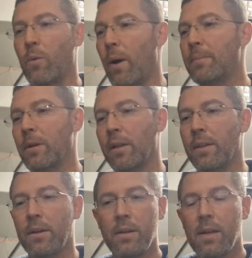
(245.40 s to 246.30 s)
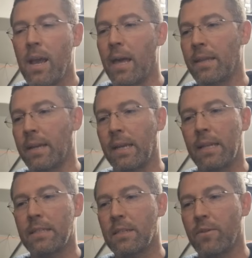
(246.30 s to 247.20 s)
I wiped it on there and then I kind of
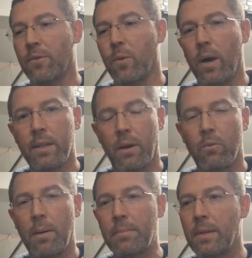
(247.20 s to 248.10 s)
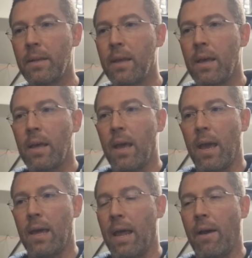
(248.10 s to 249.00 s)
let it sit there for a while and I rubbed it.
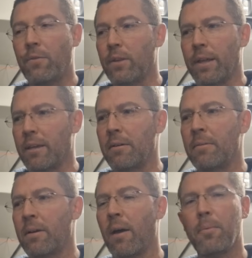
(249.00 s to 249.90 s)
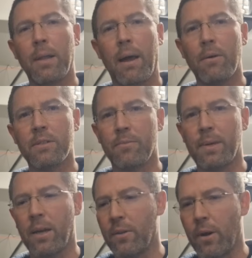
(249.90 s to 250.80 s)
And after like a couple hours of
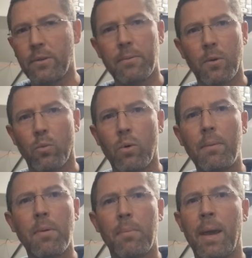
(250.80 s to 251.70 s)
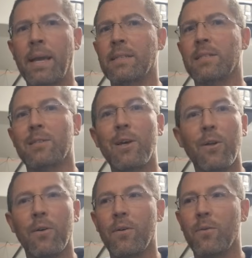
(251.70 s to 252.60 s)
being on there, I was able to rub the paint,
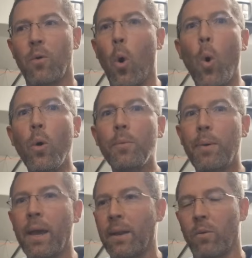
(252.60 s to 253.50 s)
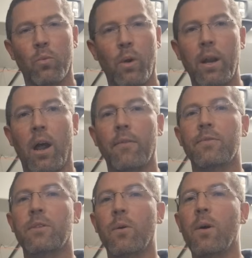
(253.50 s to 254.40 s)
still old paint, right off.
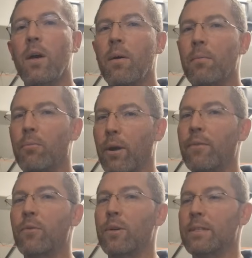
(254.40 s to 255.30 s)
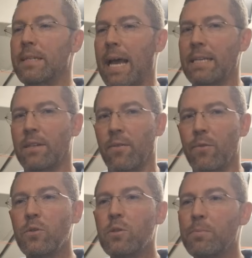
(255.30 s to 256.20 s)
So brake fluid is nasty. If
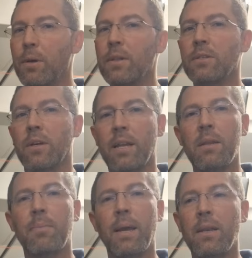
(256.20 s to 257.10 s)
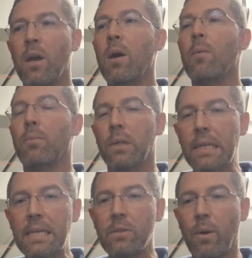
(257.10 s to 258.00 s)
you spill this on any paint,
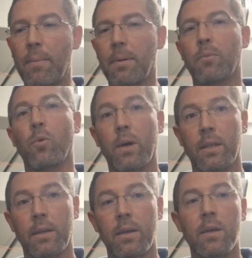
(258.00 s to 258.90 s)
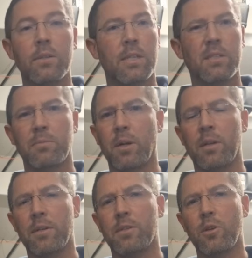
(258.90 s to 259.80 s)
please wipe it up quickly. Just get some
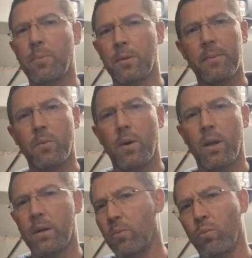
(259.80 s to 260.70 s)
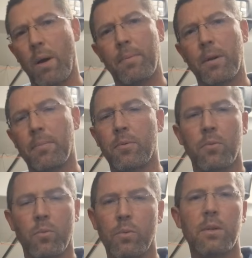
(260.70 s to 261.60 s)
Dawn dish soap and a little bit of water, wipe it up,
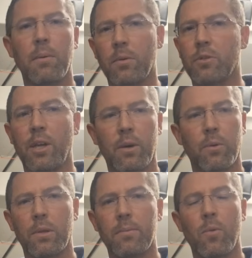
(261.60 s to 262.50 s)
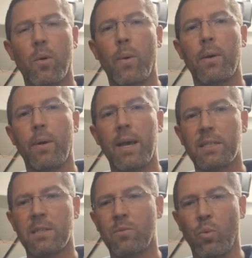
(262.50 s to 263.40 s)
double check with a little more wet rags
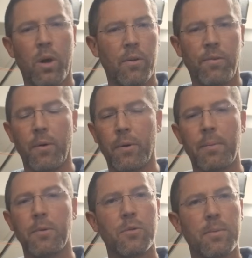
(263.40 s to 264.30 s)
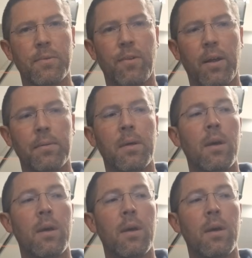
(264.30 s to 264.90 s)
and some water, follow it up, and you should be fine.